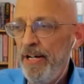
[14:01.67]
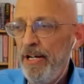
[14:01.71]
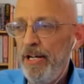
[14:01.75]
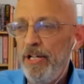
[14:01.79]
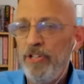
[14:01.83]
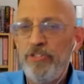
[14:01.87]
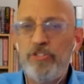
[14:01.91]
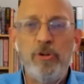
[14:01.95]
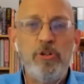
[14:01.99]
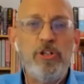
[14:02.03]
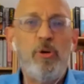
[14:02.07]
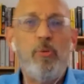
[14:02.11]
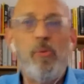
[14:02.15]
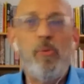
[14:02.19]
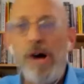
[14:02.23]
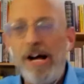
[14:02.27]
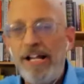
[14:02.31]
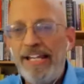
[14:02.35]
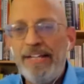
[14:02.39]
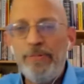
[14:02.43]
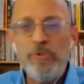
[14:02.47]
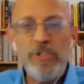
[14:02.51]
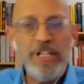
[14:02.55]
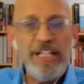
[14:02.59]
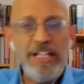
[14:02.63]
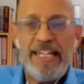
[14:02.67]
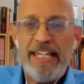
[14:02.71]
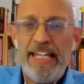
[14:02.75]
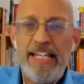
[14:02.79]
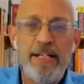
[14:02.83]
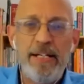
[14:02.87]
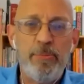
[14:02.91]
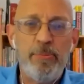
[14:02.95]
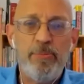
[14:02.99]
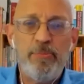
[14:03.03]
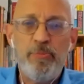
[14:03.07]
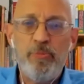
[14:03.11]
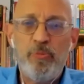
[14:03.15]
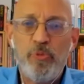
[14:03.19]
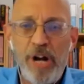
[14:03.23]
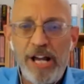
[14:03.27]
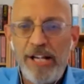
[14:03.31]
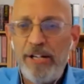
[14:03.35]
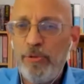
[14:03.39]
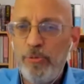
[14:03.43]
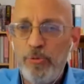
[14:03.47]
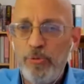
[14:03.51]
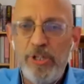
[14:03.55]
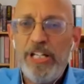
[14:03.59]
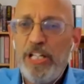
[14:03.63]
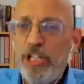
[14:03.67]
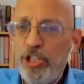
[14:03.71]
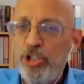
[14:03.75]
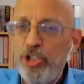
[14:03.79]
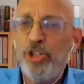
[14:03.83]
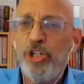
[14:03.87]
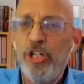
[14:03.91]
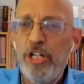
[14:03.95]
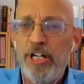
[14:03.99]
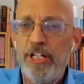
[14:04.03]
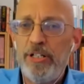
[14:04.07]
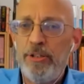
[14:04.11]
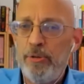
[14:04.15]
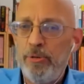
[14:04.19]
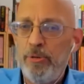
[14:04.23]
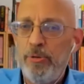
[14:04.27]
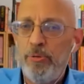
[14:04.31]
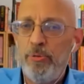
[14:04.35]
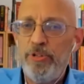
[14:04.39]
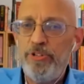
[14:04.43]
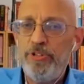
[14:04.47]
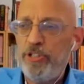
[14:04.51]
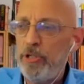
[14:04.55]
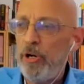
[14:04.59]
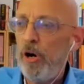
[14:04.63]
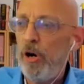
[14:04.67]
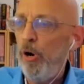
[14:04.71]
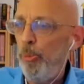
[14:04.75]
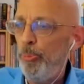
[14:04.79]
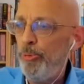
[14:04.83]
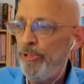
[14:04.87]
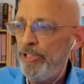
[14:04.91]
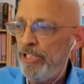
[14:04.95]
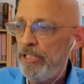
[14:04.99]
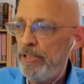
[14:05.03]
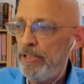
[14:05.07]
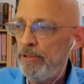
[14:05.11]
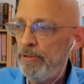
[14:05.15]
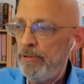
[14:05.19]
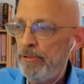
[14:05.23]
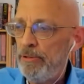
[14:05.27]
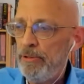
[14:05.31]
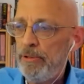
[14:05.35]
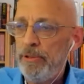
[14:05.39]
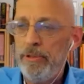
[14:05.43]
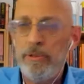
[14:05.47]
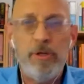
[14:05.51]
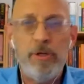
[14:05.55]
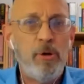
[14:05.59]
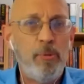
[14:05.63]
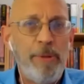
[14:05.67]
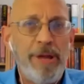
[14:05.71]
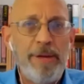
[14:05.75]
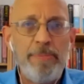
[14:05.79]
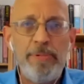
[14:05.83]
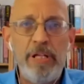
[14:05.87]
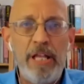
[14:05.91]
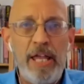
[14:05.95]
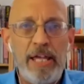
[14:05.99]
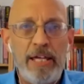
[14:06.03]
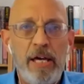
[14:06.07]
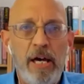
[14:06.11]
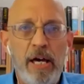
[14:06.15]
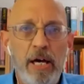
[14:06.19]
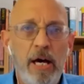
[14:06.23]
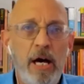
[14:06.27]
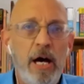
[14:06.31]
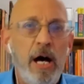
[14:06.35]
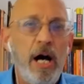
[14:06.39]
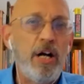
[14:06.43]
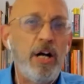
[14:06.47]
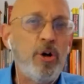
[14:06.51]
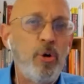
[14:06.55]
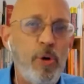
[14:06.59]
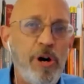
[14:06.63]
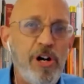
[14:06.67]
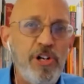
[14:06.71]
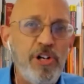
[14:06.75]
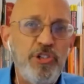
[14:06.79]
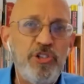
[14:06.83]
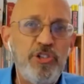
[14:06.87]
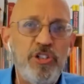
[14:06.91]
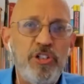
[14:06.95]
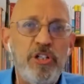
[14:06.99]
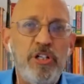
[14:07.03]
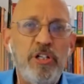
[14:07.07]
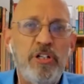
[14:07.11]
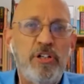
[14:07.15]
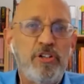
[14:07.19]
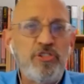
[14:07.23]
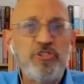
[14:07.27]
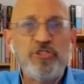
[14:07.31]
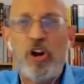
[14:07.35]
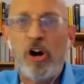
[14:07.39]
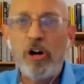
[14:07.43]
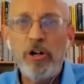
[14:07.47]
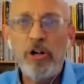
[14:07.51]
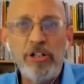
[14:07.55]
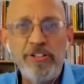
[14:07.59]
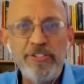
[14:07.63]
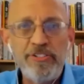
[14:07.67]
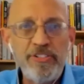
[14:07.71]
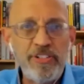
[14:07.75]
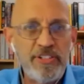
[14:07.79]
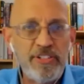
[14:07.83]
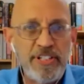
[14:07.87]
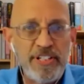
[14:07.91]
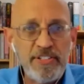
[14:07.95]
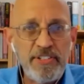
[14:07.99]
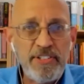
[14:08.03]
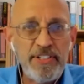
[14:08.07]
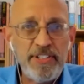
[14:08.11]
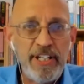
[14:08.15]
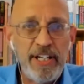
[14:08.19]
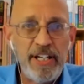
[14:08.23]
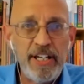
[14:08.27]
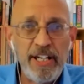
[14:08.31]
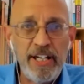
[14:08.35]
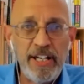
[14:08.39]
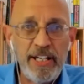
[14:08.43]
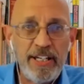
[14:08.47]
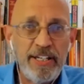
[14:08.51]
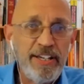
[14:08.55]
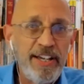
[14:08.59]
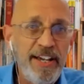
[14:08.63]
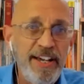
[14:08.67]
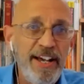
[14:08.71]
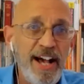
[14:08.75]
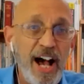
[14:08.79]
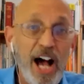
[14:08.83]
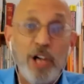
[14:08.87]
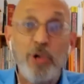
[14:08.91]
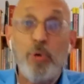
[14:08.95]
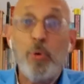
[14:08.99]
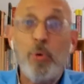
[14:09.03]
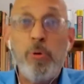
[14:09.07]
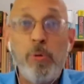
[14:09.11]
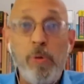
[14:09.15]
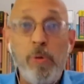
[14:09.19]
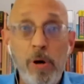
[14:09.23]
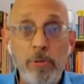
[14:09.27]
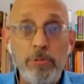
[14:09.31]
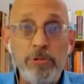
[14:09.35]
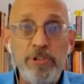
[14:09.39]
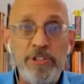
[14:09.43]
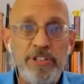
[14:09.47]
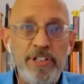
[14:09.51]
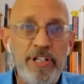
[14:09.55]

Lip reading: So you want to really hit them right, really good with your opening, you know, maybe like a question, a startling statistic, a quote,